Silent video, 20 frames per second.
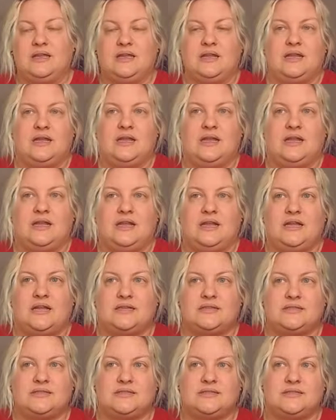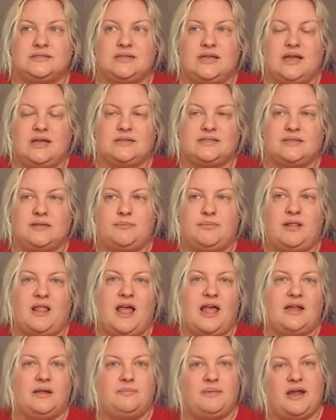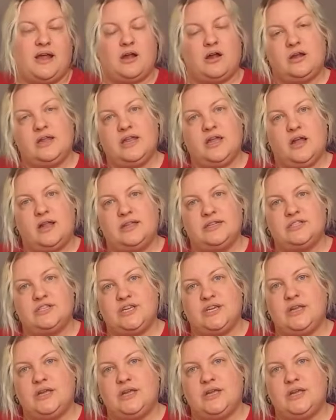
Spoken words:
it is supplied by archaeology.